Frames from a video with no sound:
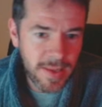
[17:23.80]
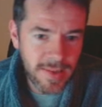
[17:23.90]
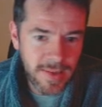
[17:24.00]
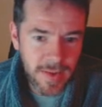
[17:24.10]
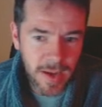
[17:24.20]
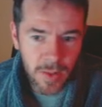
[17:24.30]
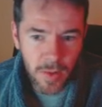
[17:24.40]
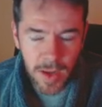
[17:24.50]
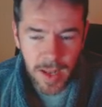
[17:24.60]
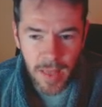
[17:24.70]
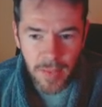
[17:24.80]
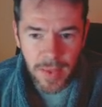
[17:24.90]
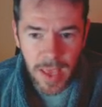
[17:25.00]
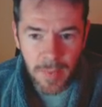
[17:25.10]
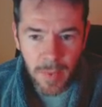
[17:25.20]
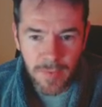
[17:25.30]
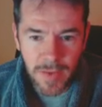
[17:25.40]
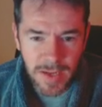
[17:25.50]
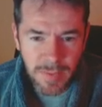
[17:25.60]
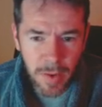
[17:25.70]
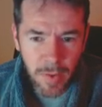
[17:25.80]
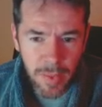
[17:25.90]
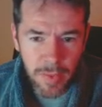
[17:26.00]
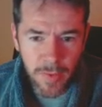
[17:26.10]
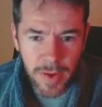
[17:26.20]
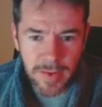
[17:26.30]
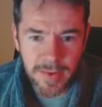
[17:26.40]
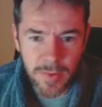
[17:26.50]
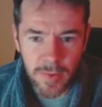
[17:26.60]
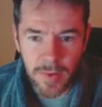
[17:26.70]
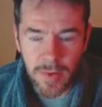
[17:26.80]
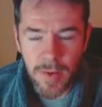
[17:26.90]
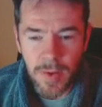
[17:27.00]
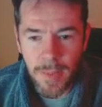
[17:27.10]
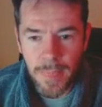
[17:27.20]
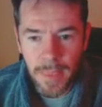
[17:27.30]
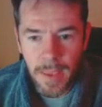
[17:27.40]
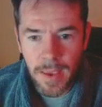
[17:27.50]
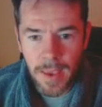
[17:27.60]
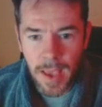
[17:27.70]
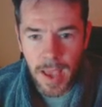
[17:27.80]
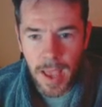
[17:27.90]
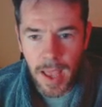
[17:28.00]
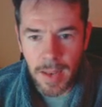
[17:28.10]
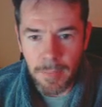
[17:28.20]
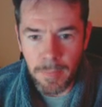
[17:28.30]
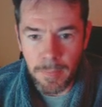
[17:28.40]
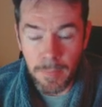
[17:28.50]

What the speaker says: considering how long I'd had the game. I finished Mario 3 and so on, and